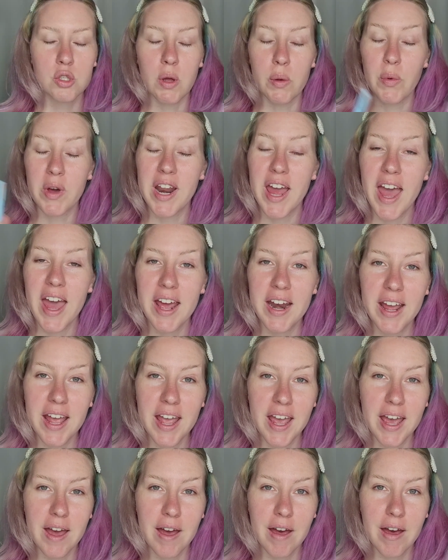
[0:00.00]
I went ahead
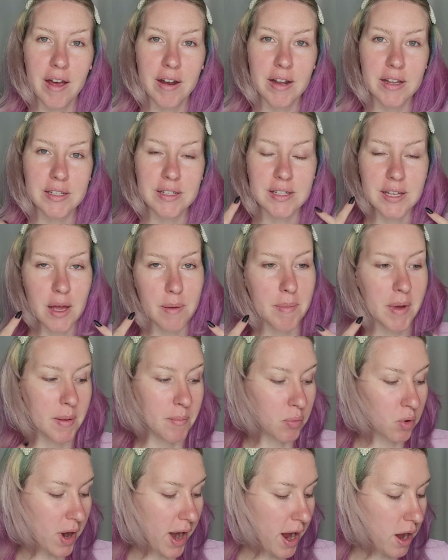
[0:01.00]
and set my
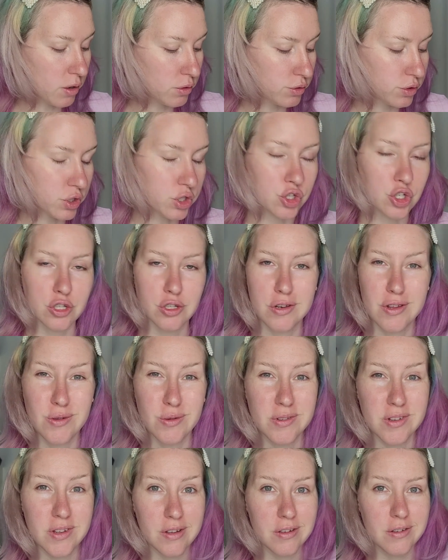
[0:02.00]
brows just
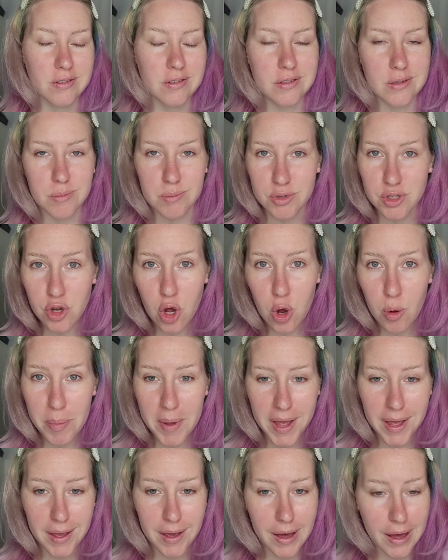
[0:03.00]
using some soap
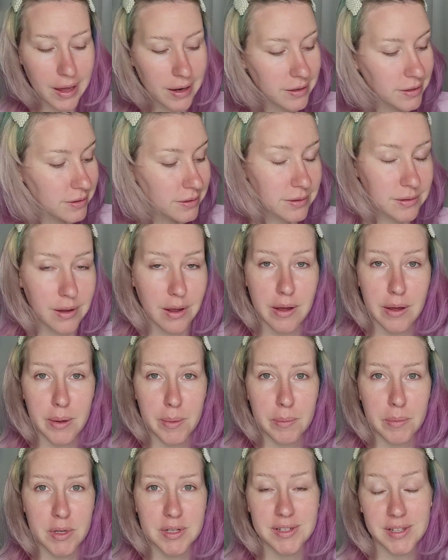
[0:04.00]
and
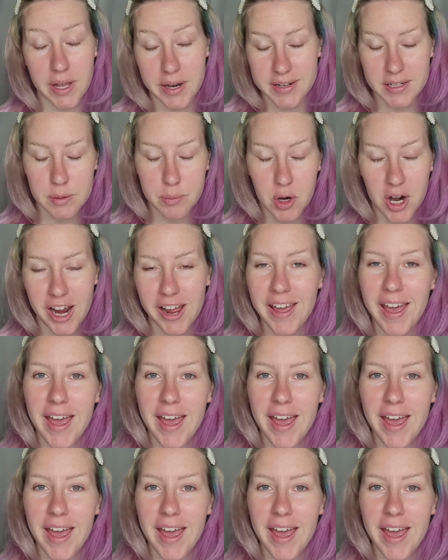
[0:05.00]
some setting spray.